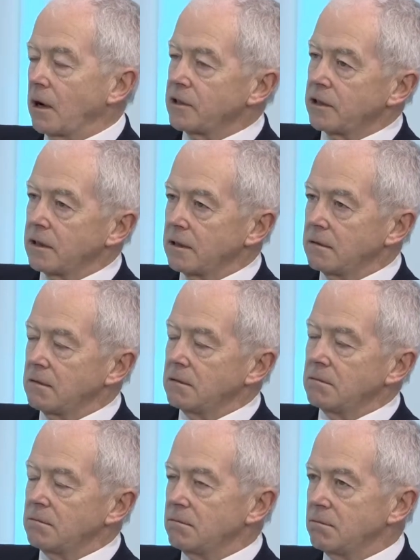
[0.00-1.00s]
know, as a
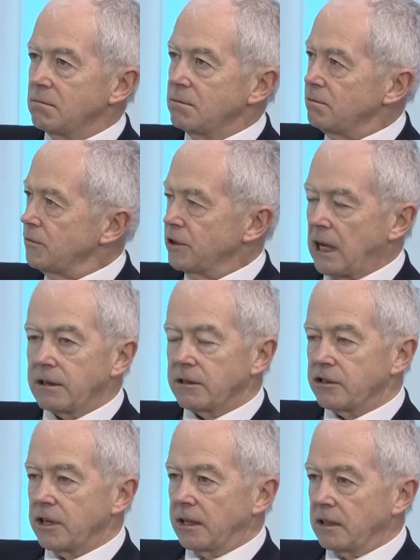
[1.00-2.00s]

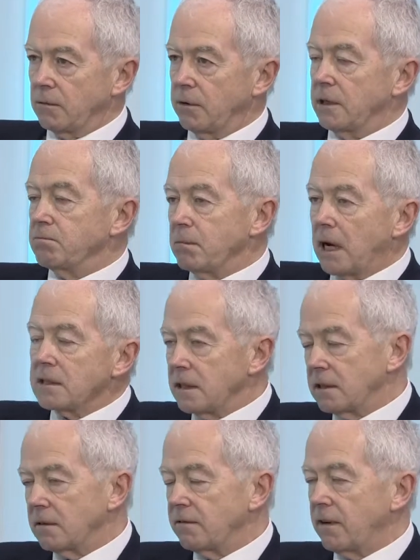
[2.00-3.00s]
standard setter, we'd
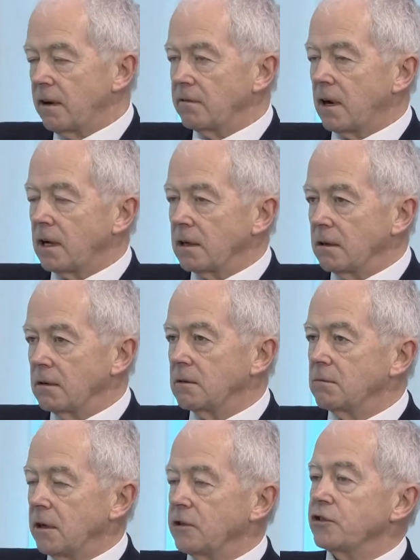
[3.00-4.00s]
mandated fair value
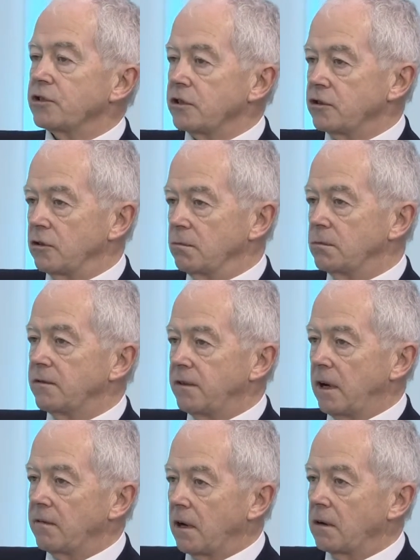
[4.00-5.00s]
and we just assumed the
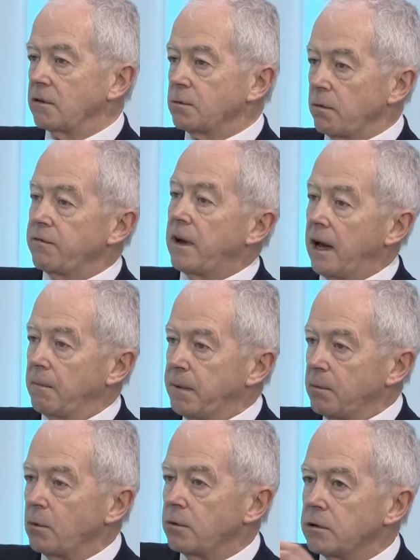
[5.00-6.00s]
fair values were fair.
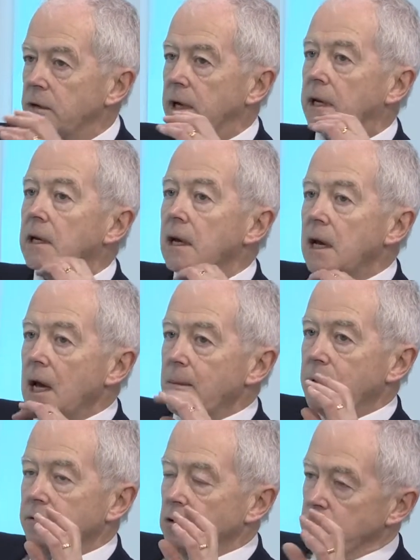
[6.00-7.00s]
People were doing it.
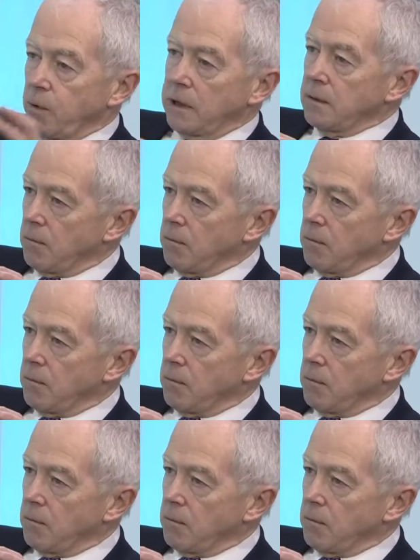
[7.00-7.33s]
But of course, when